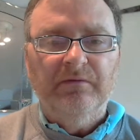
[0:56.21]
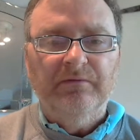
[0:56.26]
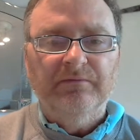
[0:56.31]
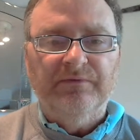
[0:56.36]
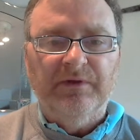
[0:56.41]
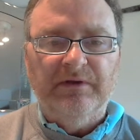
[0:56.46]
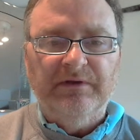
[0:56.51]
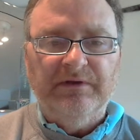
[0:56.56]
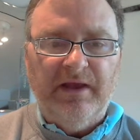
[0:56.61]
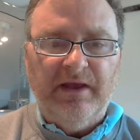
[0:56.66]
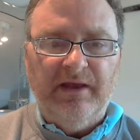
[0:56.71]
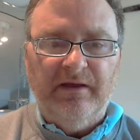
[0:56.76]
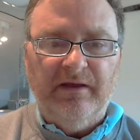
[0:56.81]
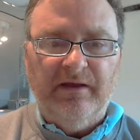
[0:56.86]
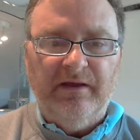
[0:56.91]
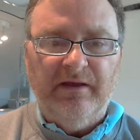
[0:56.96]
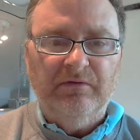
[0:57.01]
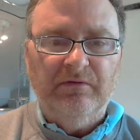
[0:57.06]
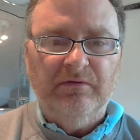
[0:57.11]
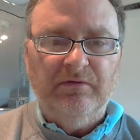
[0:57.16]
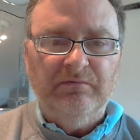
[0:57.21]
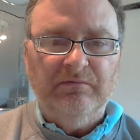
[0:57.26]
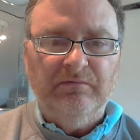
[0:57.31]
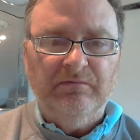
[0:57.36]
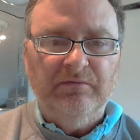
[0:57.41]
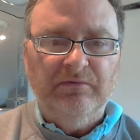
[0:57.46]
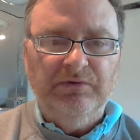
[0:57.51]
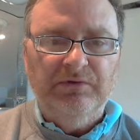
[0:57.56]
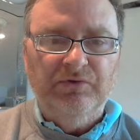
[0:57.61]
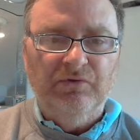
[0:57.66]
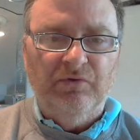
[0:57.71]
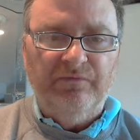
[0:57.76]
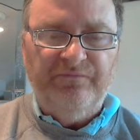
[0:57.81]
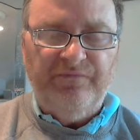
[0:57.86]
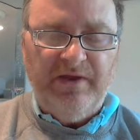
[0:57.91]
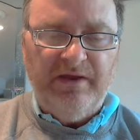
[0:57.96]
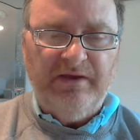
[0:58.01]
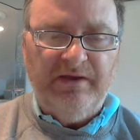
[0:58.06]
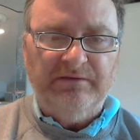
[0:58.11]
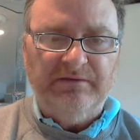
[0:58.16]
the nail, your
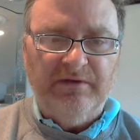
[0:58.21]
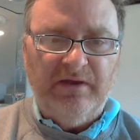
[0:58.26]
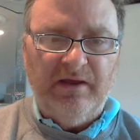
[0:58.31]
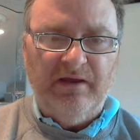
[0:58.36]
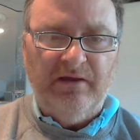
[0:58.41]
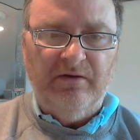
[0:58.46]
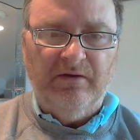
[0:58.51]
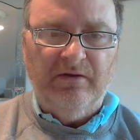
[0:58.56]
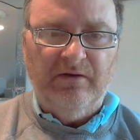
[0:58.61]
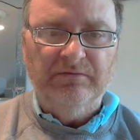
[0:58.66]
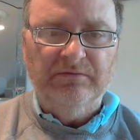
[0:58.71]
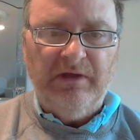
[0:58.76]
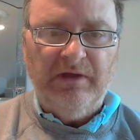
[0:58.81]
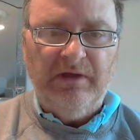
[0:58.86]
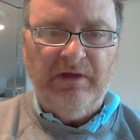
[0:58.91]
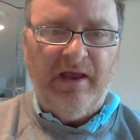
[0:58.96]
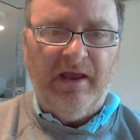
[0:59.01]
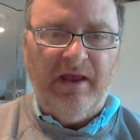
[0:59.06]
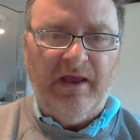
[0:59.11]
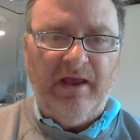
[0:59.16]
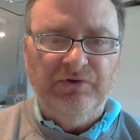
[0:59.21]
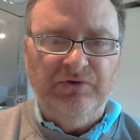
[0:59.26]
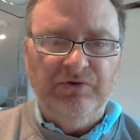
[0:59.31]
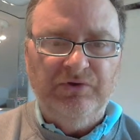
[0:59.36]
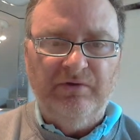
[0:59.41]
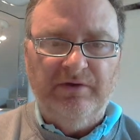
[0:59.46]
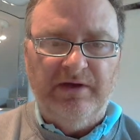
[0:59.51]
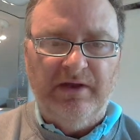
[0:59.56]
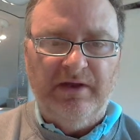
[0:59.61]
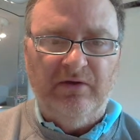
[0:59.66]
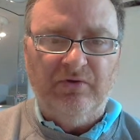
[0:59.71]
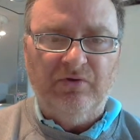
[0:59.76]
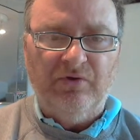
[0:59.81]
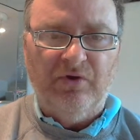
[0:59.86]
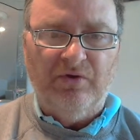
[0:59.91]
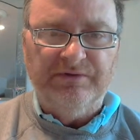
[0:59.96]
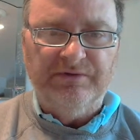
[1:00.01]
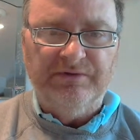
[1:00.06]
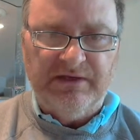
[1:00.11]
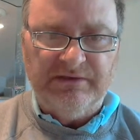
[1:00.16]
fake nail and your nail
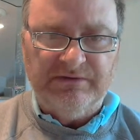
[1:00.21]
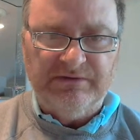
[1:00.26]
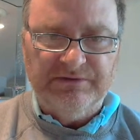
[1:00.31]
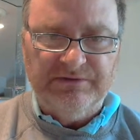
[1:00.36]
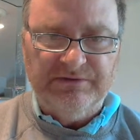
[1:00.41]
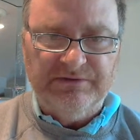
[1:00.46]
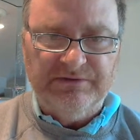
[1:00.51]
contacting the